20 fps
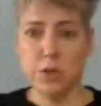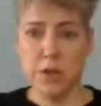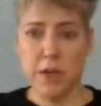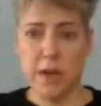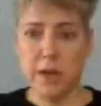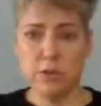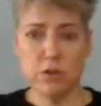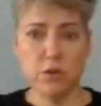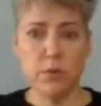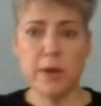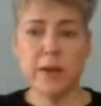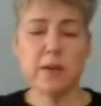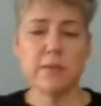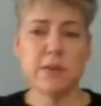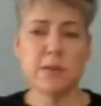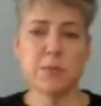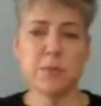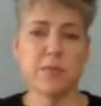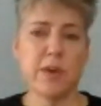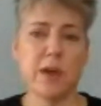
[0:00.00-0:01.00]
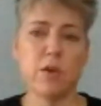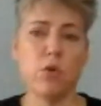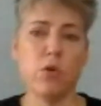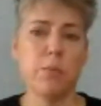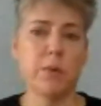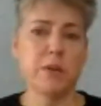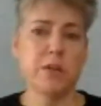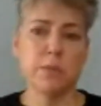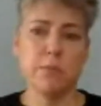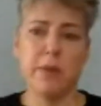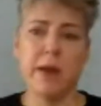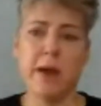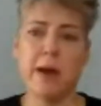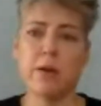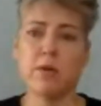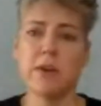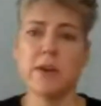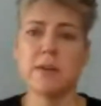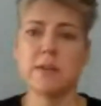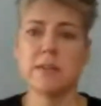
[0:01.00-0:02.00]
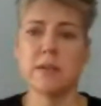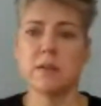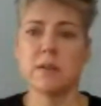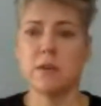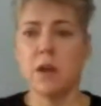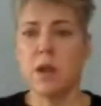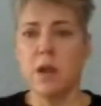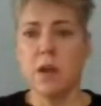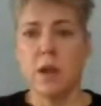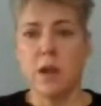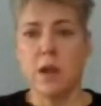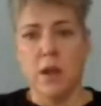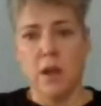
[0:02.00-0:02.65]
you can't do any of this without a whole bunch of batteries and